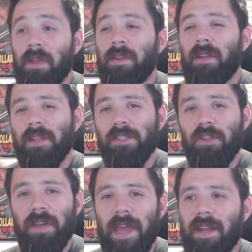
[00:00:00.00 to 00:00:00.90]
Now let's
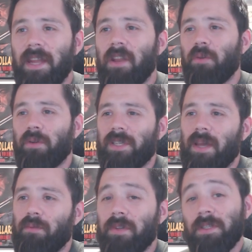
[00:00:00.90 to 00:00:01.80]
look at another
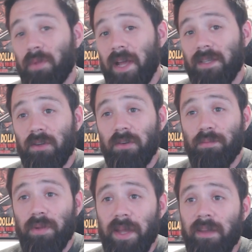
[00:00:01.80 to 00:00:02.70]
example. It's black's turn to
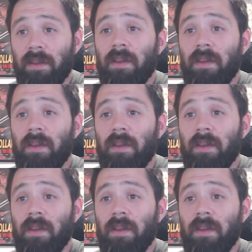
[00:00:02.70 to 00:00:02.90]
play.